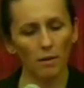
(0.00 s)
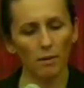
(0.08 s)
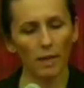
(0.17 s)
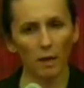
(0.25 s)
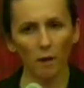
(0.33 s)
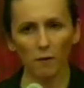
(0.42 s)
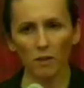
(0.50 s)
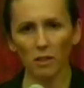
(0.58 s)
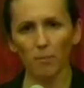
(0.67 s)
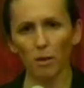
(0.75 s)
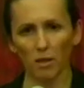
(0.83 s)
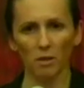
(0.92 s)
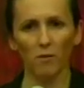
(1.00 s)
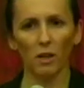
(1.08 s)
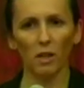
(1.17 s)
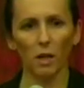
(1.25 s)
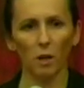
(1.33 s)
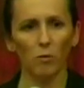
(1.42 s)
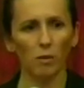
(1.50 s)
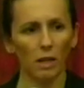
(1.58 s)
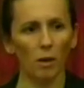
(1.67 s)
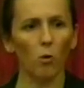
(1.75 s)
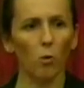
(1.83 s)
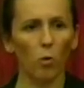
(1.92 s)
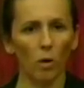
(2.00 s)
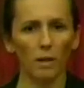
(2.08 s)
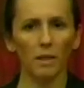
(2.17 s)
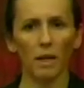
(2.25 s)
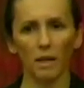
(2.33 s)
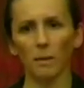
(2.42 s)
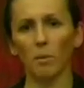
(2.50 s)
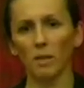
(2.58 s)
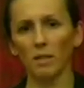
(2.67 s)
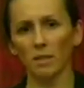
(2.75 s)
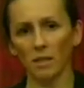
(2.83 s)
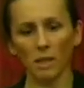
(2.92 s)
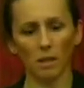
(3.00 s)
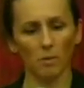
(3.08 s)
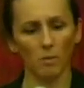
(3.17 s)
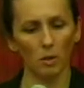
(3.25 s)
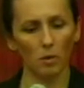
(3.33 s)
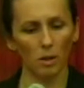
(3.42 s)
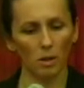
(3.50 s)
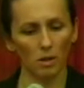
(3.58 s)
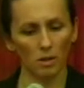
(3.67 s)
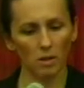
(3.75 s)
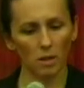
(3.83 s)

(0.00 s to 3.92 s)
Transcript: they often suppress the video. They don't want anybody seeing them doing this.